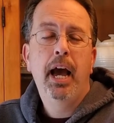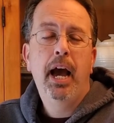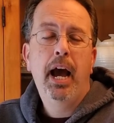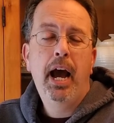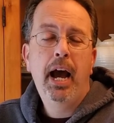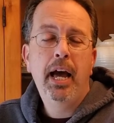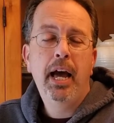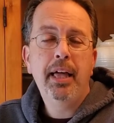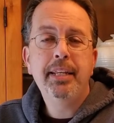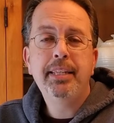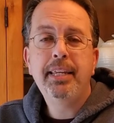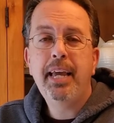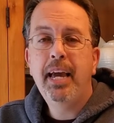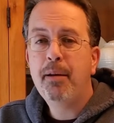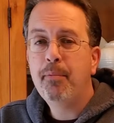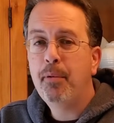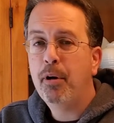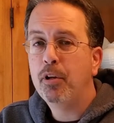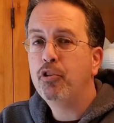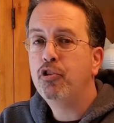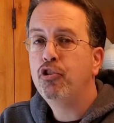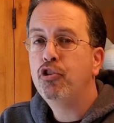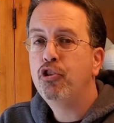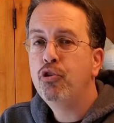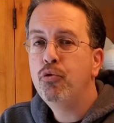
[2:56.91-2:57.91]
I like to add
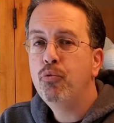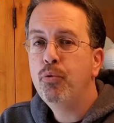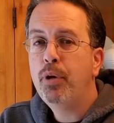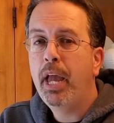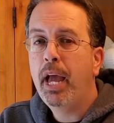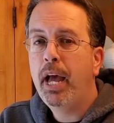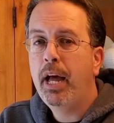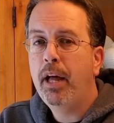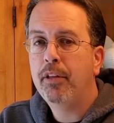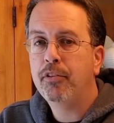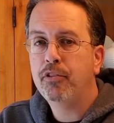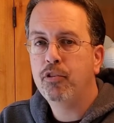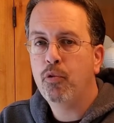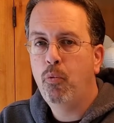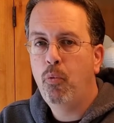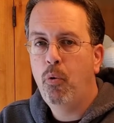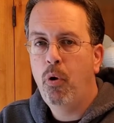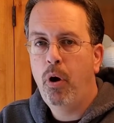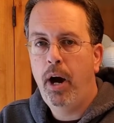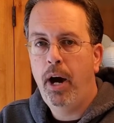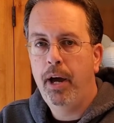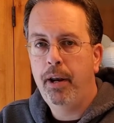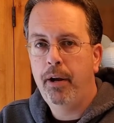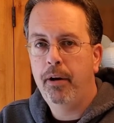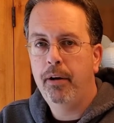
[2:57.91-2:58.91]
about 2 gallons of
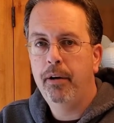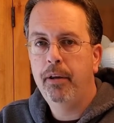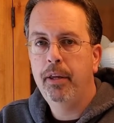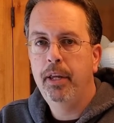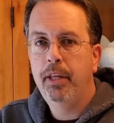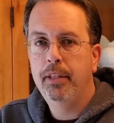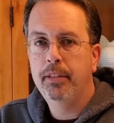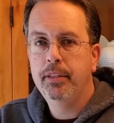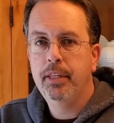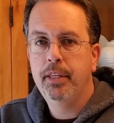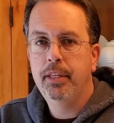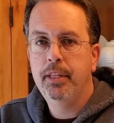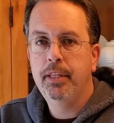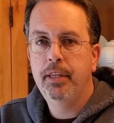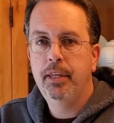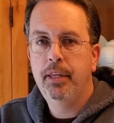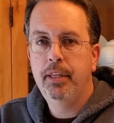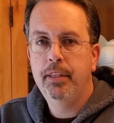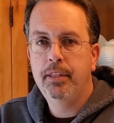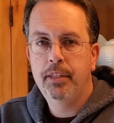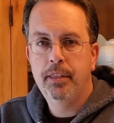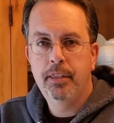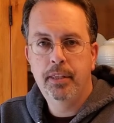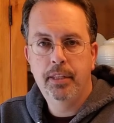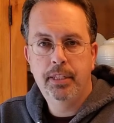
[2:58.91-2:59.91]
water
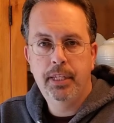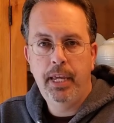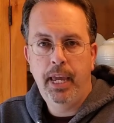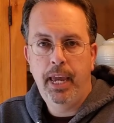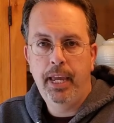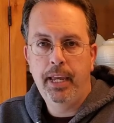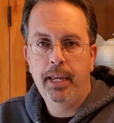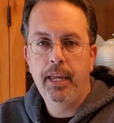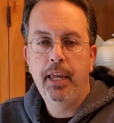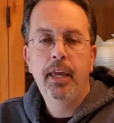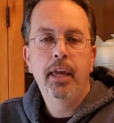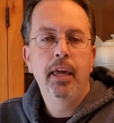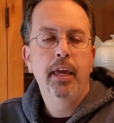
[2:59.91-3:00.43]
into the tank.